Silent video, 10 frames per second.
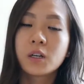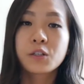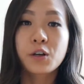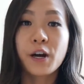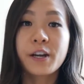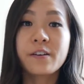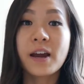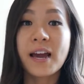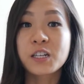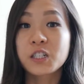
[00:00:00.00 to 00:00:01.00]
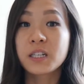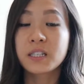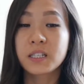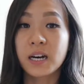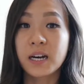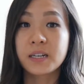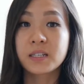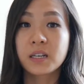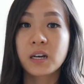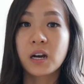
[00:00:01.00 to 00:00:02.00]
So Cartier actually
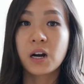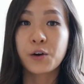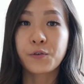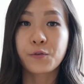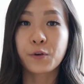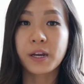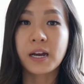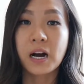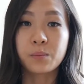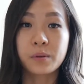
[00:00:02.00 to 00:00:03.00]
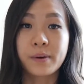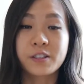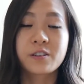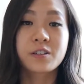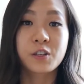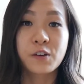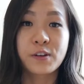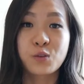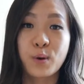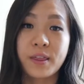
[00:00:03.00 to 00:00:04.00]
does a free complimentary
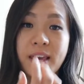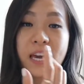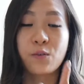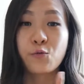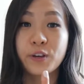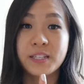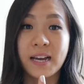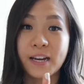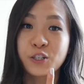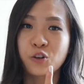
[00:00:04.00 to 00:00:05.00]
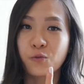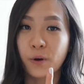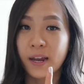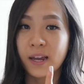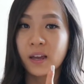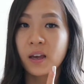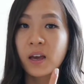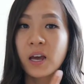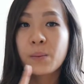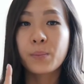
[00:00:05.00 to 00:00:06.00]
service where they can resize your ring,
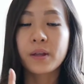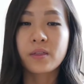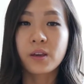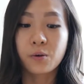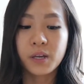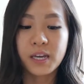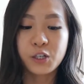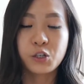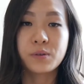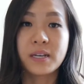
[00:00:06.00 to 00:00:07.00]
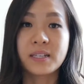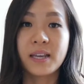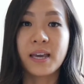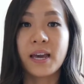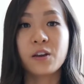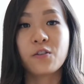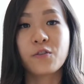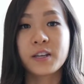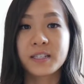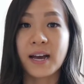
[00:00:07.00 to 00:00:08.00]
but the only issue is they can't
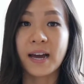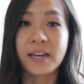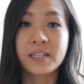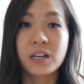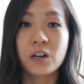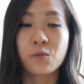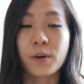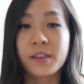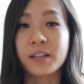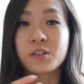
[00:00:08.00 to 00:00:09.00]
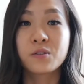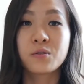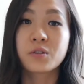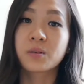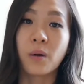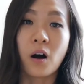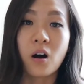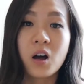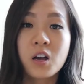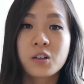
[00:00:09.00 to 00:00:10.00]
resize a ring that's too
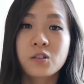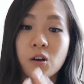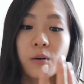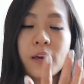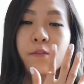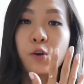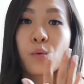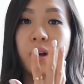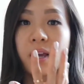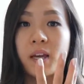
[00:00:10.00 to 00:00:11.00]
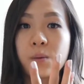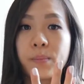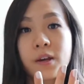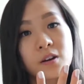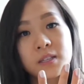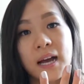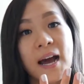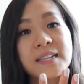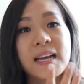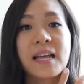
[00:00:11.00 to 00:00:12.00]
small. So if you were to get a bigger
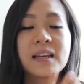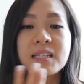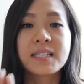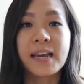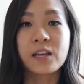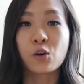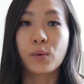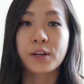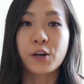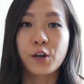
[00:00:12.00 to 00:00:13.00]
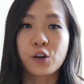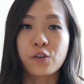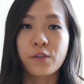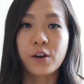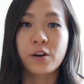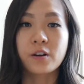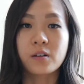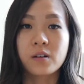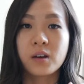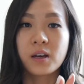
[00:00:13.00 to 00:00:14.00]
size, and let's say in the winter your
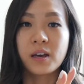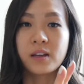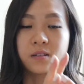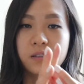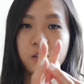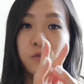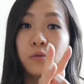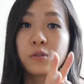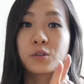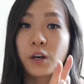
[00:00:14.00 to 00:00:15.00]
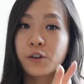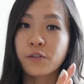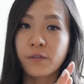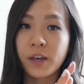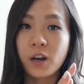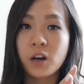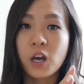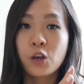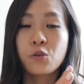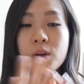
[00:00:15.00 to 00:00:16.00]
finger, it's too loose on your finger,
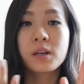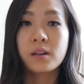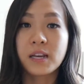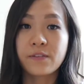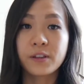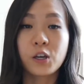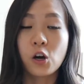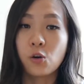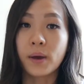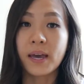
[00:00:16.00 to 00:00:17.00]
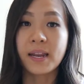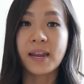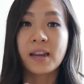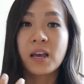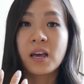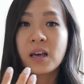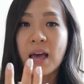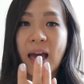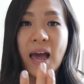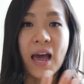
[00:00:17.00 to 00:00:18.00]
you can definitely go in and
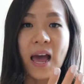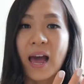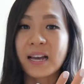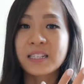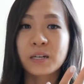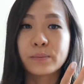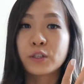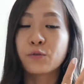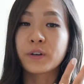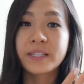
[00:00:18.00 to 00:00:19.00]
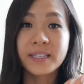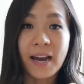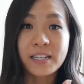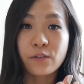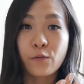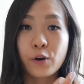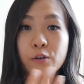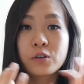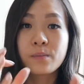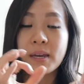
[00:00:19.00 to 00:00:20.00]
ask them to resize it for you
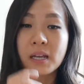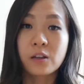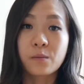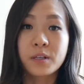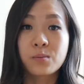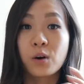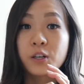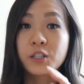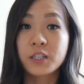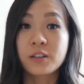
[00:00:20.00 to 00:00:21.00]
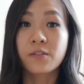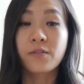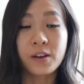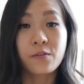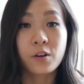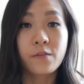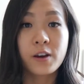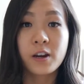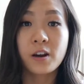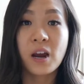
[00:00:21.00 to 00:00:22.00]
to make it a little bit smaller just to fit for your
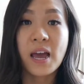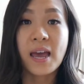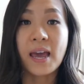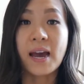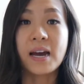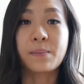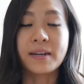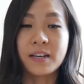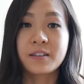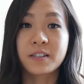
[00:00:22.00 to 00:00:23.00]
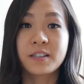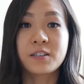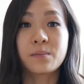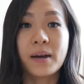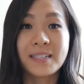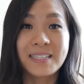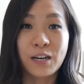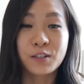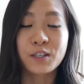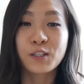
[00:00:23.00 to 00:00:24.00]
finger. And my
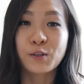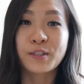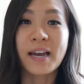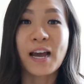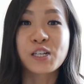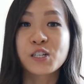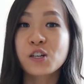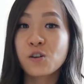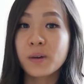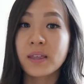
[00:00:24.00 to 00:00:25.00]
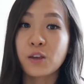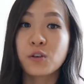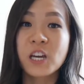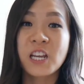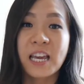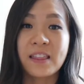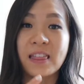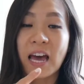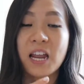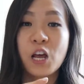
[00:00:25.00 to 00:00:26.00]
sales associate actually told me that you can get
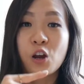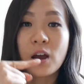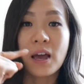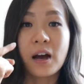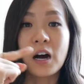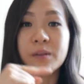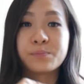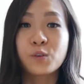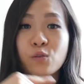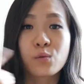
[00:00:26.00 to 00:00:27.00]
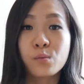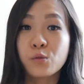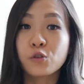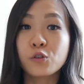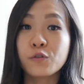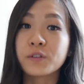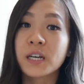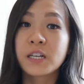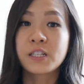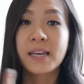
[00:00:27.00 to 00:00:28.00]
that removed
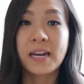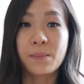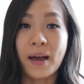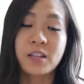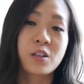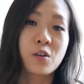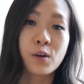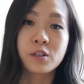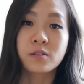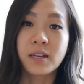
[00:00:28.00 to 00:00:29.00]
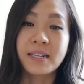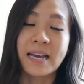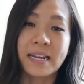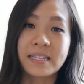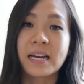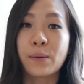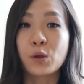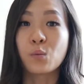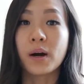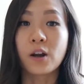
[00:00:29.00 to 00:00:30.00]
to get it back to the original size anytime
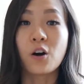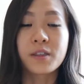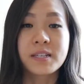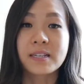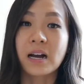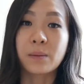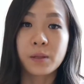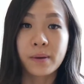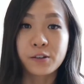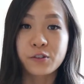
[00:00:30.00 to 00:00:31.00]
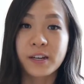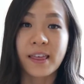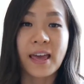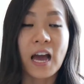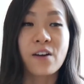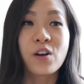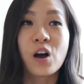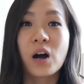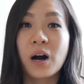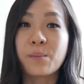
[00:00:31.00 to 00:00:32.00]
you want. All this is complimentary. They have
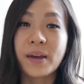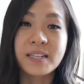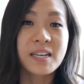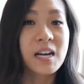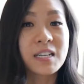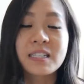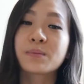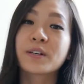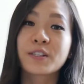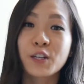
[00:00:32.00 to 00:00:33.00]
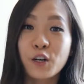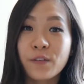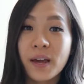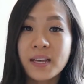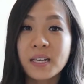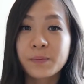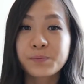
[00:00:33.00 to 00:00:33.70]
amazing customer service.